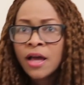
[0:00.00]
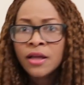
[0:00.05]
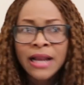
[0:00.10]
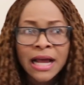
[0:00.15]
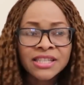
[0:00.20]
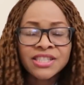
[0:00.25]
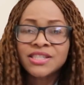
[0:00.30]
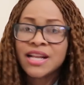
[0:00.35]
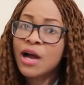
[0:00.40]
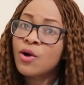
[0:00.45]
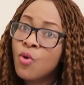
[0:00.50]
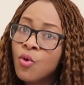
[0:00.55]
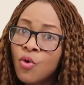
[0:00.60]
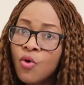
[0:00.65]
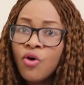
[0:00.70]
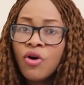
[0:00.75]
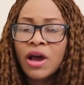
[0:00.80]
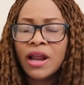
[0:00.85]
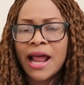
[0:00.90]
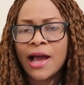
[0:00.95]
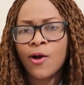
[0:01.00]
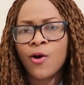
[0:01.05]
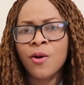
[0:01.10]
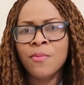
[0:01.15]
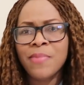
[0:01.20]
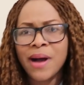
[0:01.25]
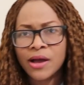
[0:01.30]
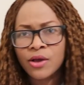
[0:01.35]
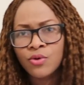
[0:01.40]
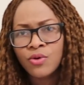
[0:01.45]
Nigeria go Ghana,
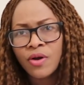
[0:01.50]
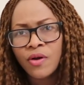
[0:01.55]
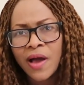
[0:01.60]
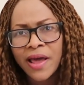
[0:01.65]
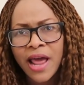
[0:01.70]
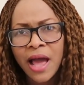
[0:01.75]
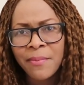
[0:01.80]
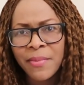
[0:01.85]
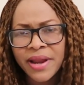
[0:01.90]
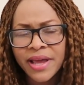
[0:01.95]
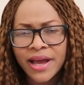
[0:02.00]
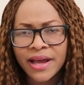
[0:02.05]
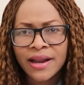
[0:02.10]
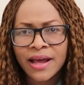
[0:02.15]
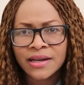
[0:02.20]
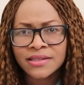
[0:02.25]
come back, you carry American